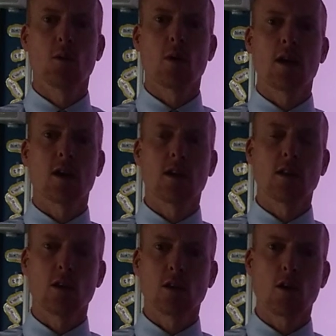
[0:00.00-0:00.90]
where you
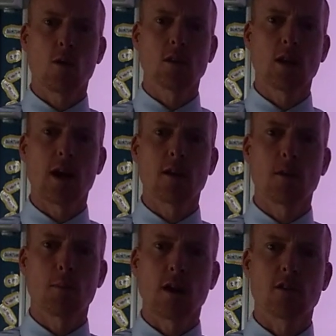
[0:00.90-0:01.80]
can go online
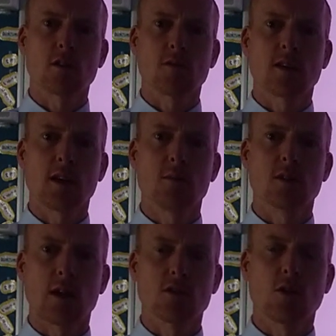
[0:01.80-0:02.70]
at Microsoft Teams
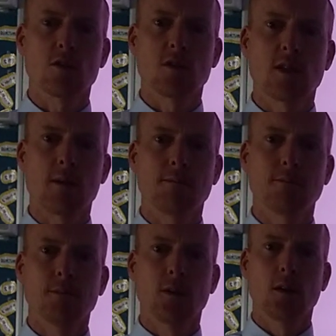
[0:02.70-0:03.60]
and I'll talk to you then.
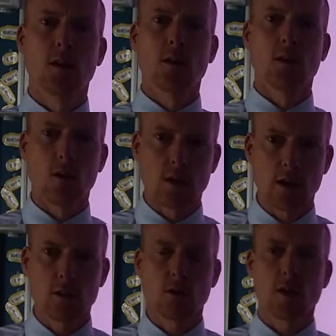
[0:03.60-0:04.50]
Okay, good luck